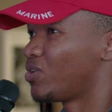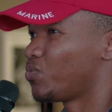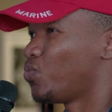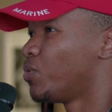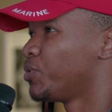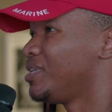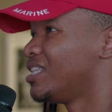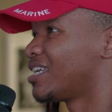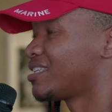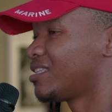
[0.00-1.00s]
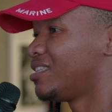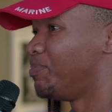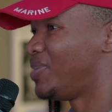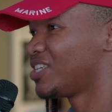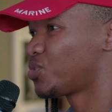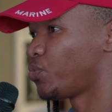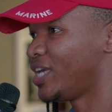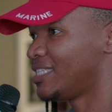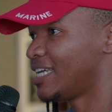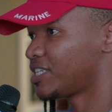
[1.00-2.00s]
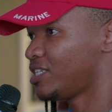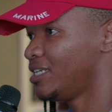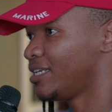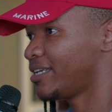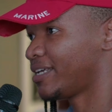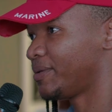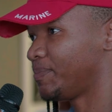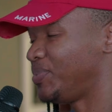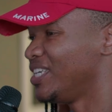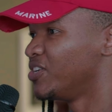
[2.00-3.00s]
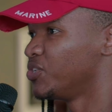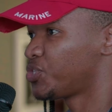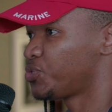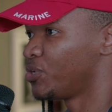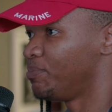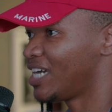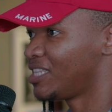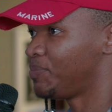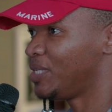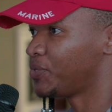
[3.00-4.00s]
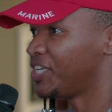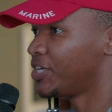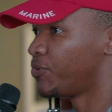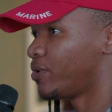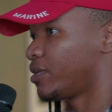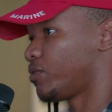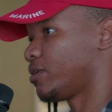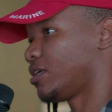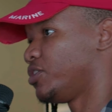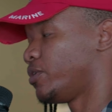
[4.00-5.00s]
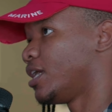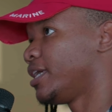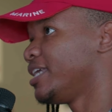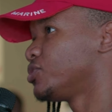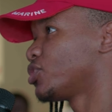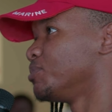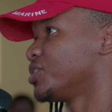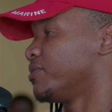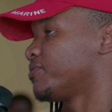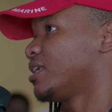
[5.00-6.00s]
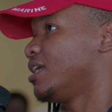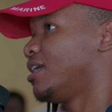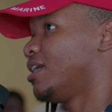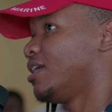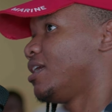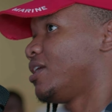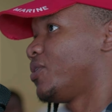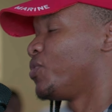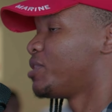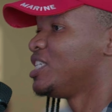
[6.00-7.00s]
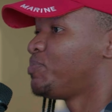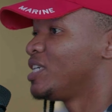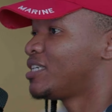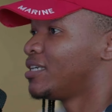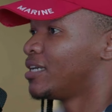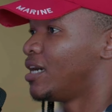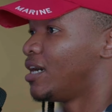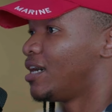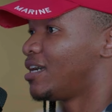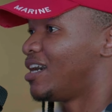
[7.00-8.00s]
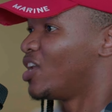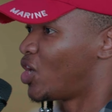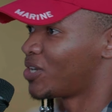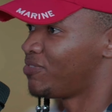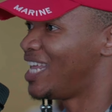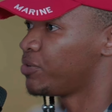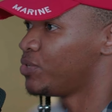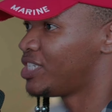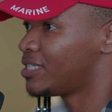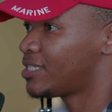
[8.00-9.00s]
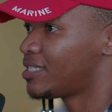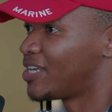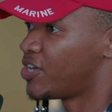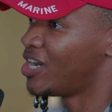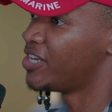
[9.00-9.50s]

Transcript: What would be like the best way to actually be understood by the people here in terms of with me speaking a lot of languages that are not